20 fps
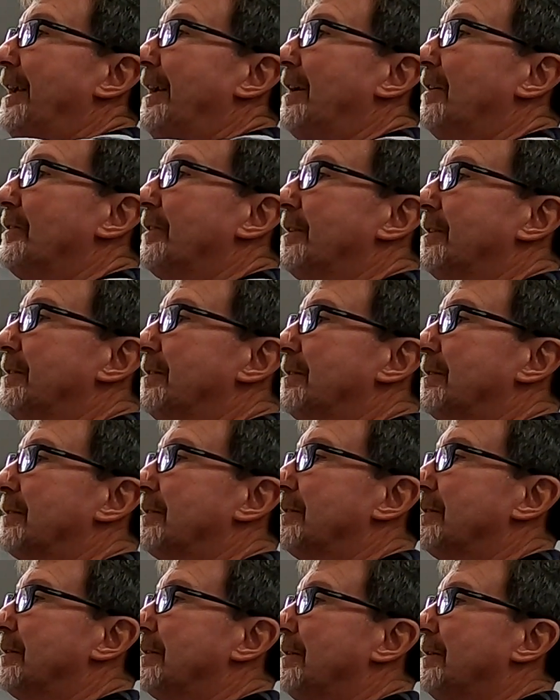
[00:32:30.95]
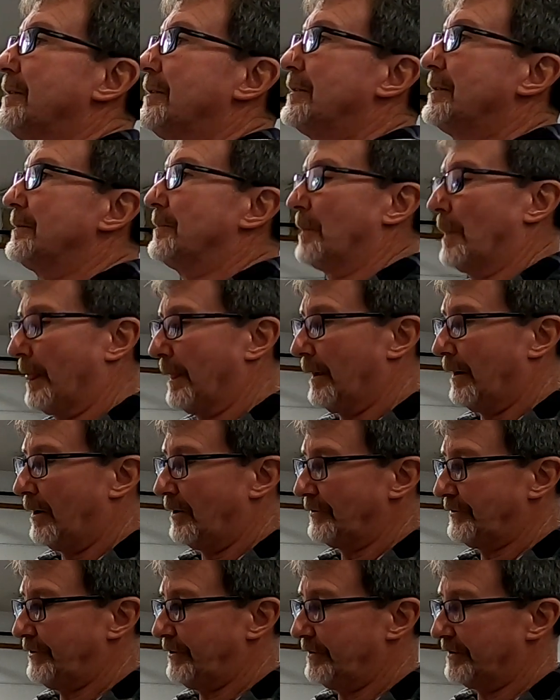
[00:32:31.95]
down
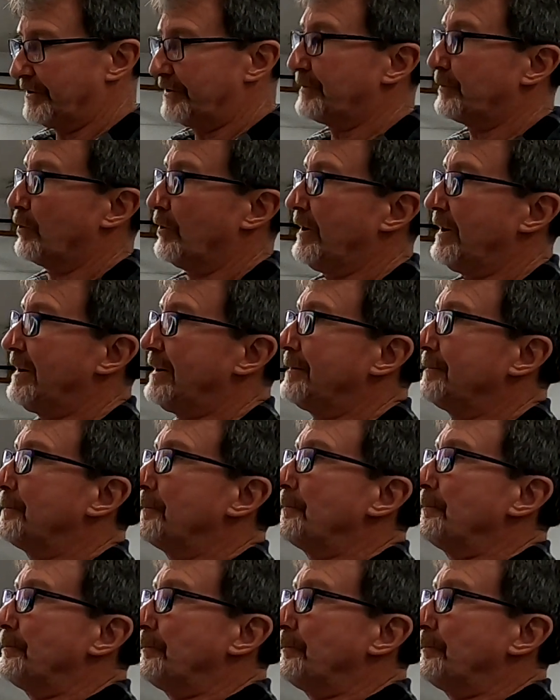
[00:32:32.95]
onto the spring.